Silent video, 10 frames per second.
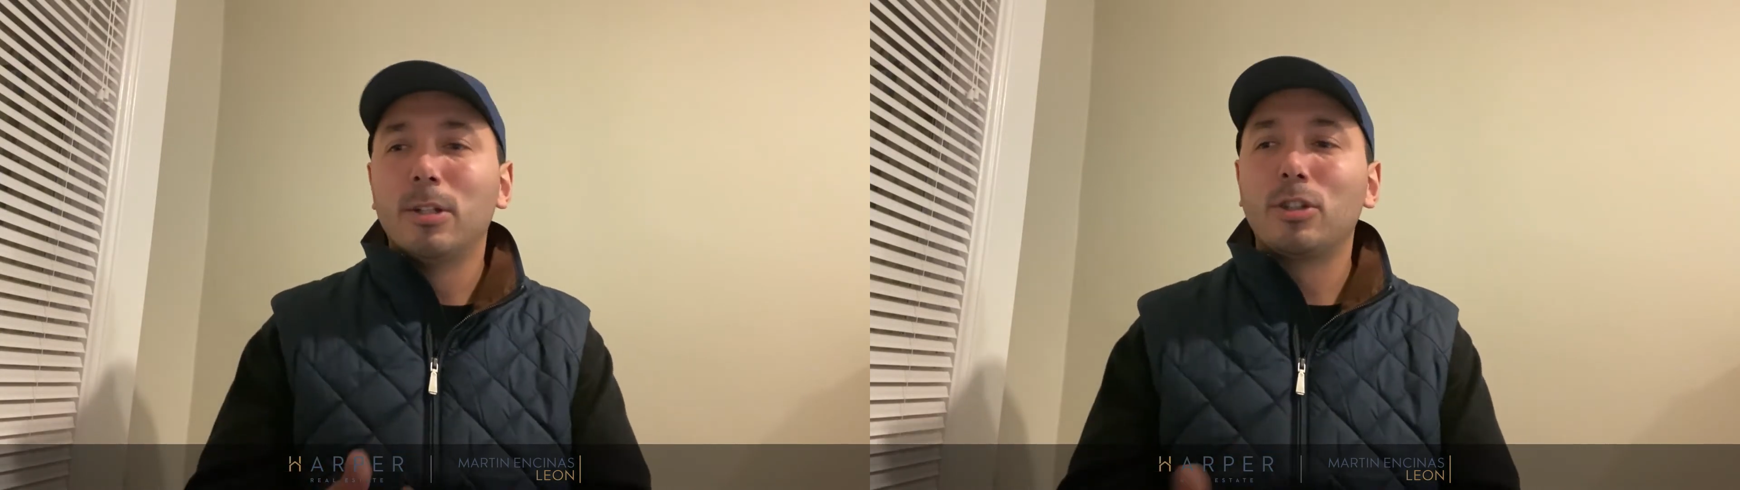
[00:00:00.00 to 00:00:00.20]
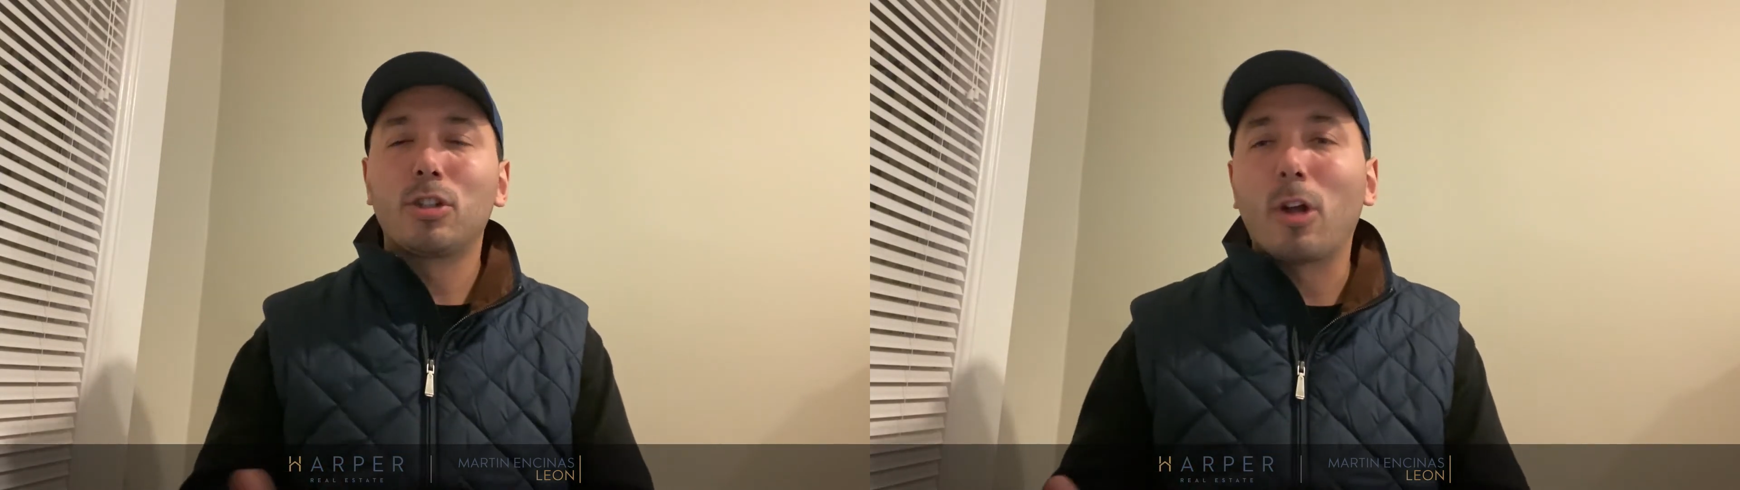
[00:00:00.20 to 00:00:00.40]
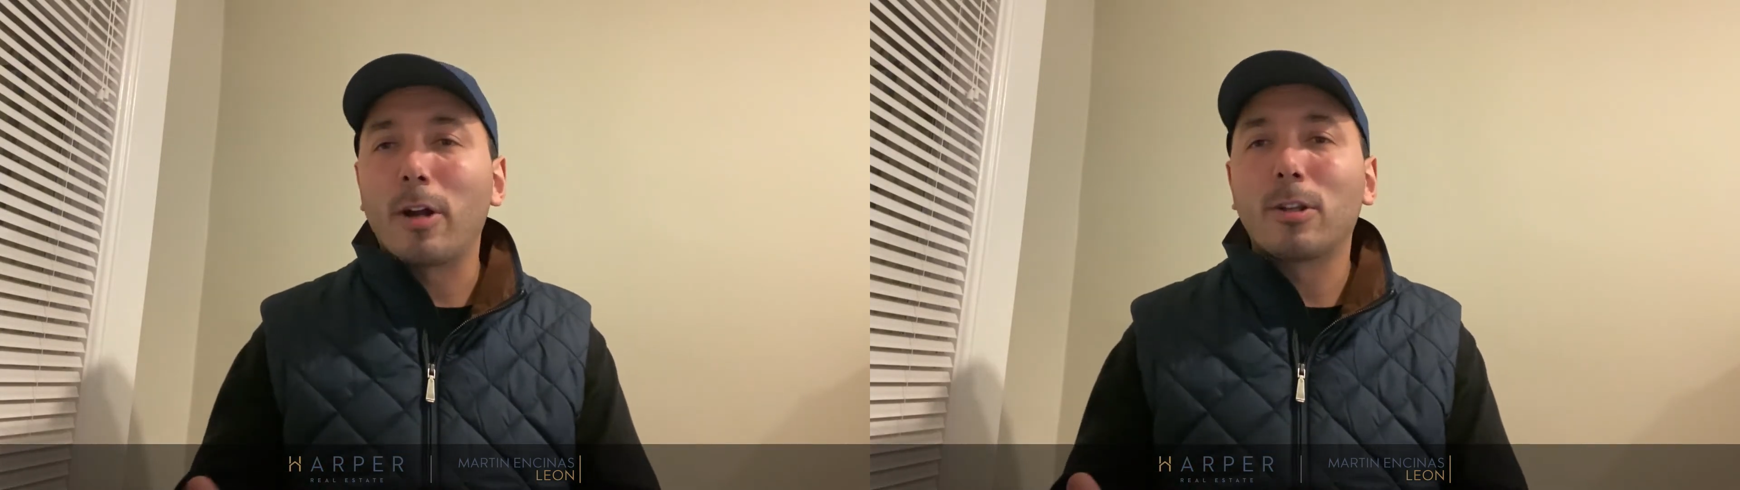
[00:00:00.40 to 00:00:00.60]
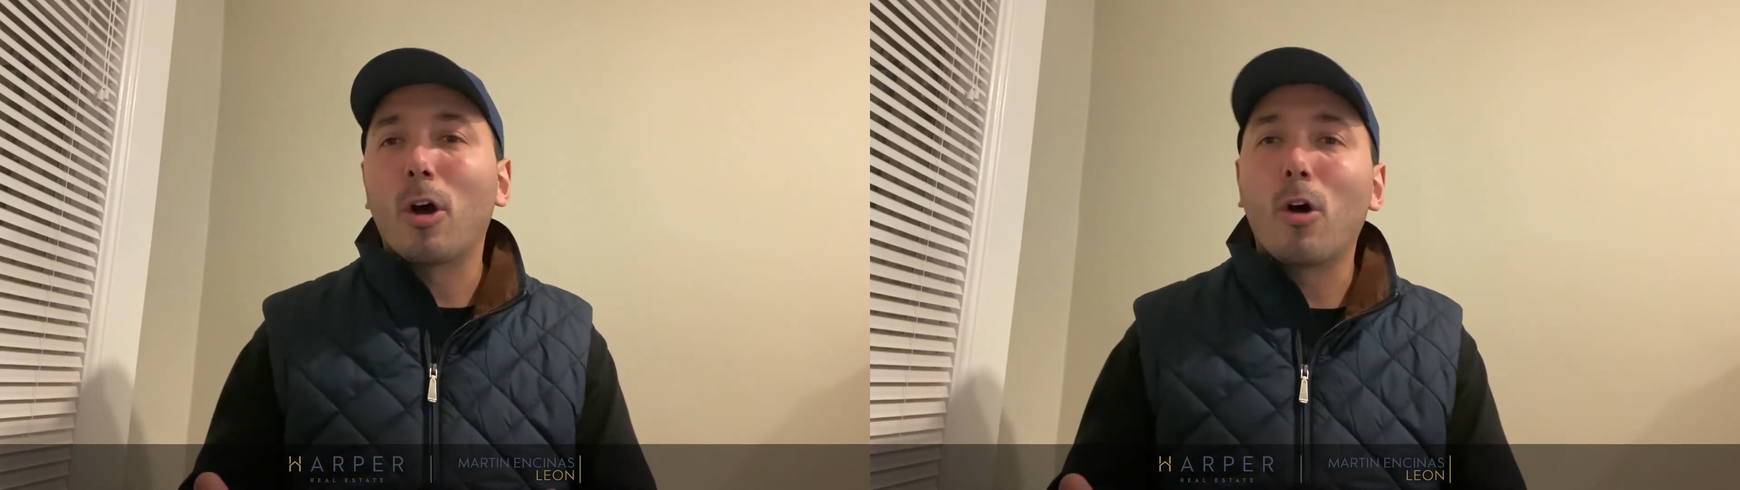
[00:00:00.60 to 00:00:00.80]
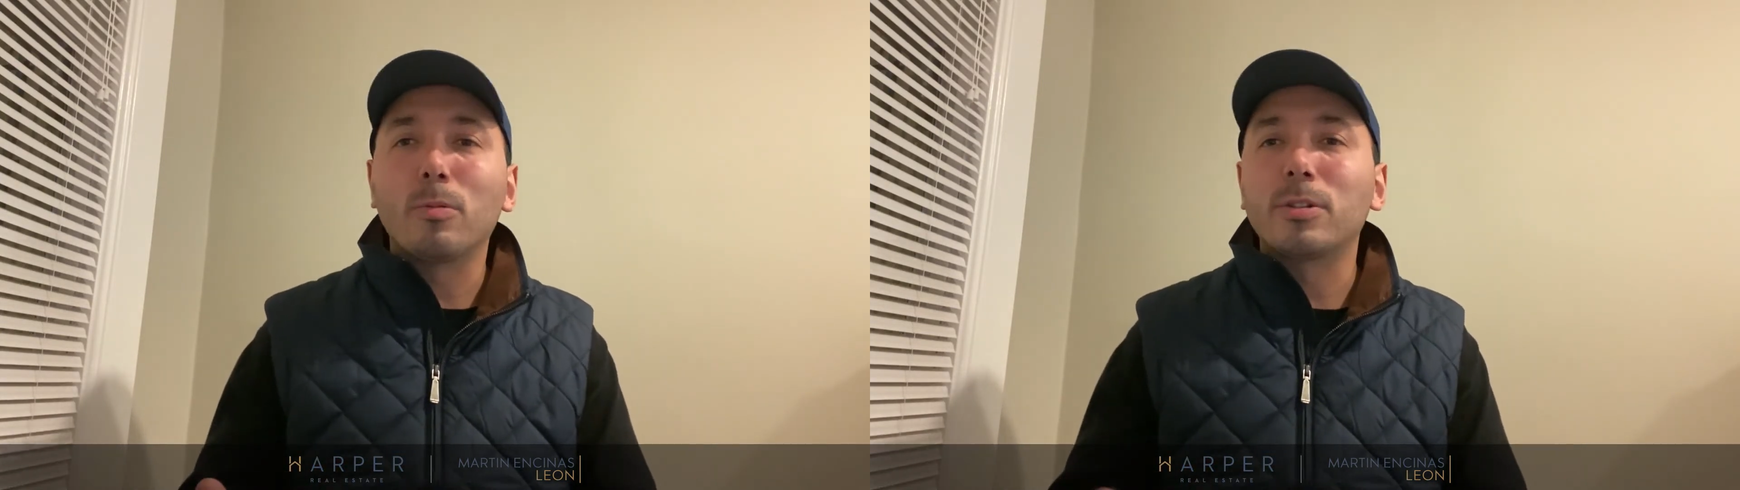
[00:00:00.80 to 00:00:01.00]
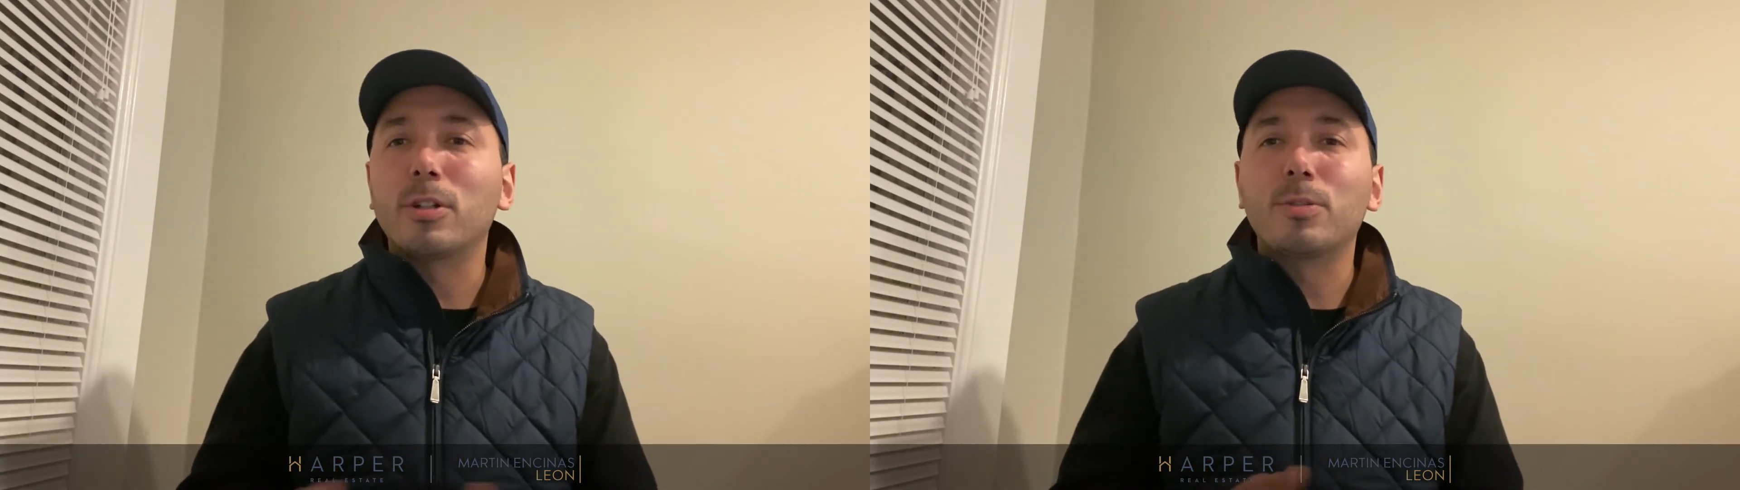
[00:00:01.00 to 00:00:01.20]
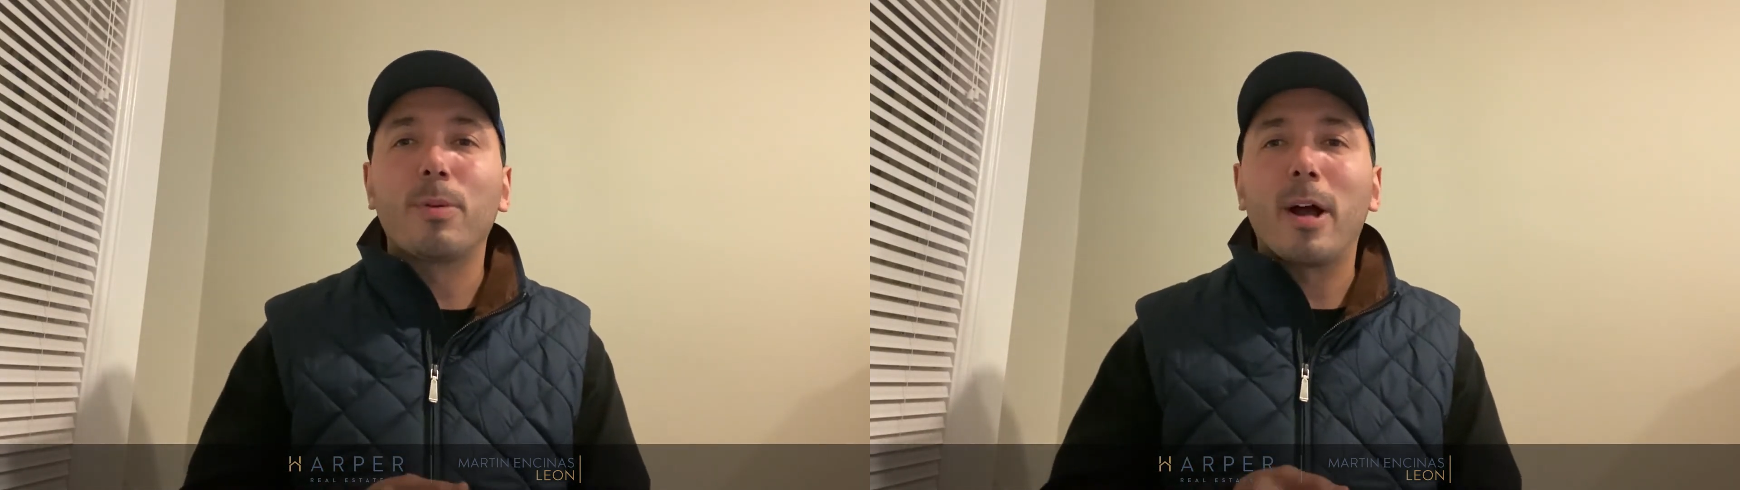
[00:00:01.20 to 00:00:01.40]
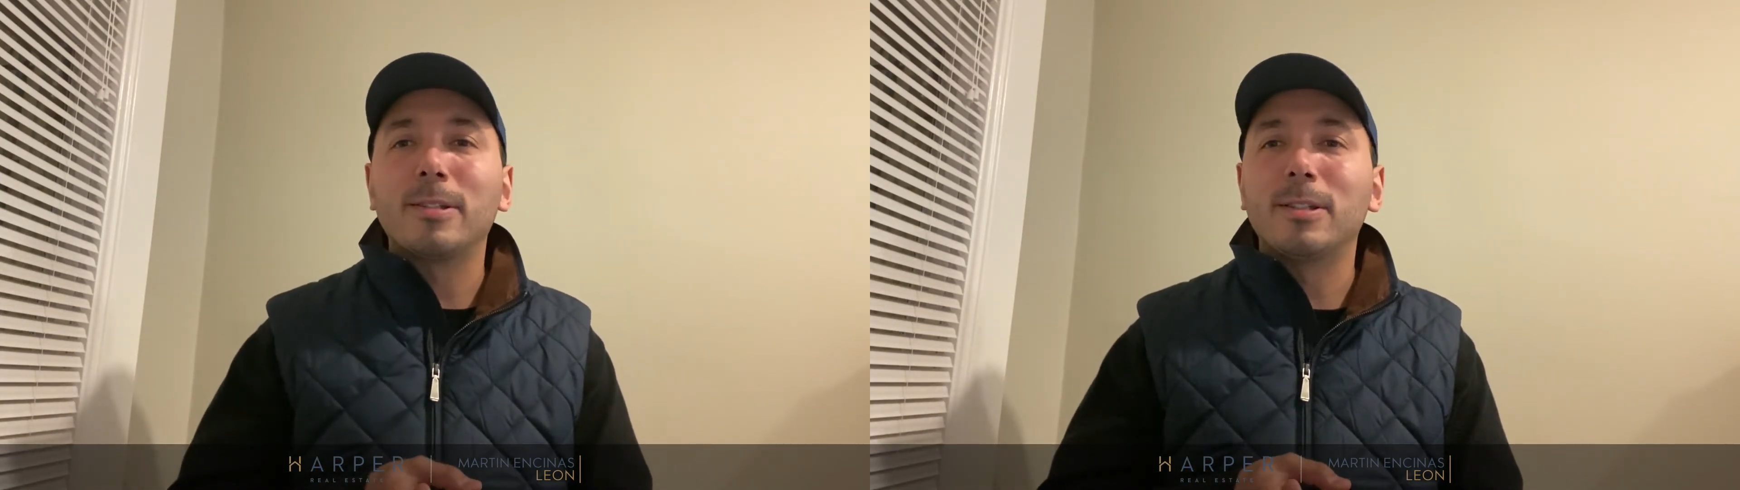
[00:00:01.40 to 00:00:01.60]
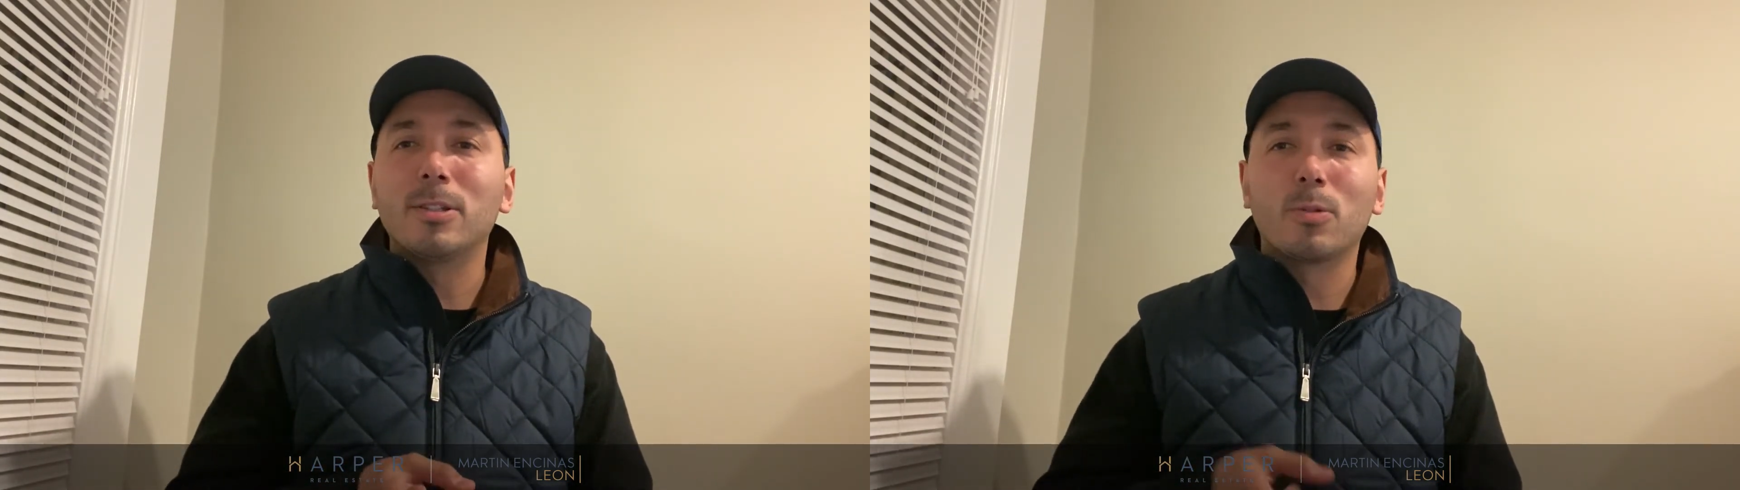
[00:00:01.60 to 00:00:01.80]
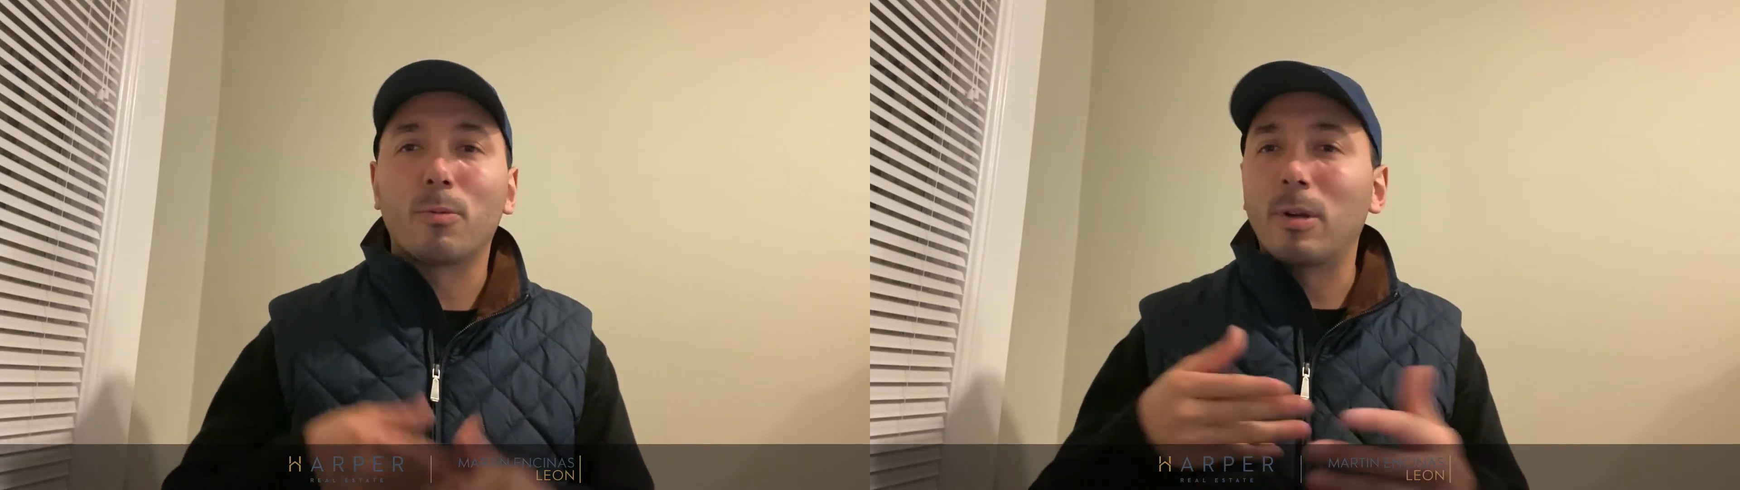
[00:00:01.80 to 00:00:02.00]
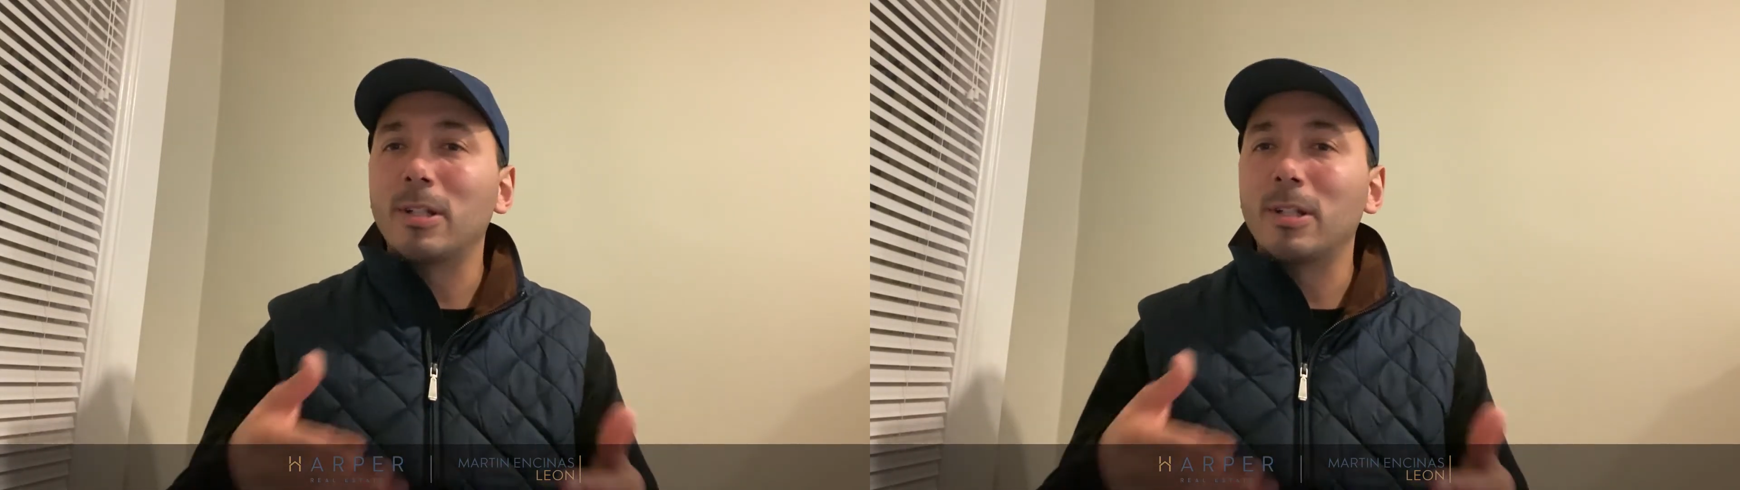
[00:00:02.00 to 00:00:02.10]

start the home search process or real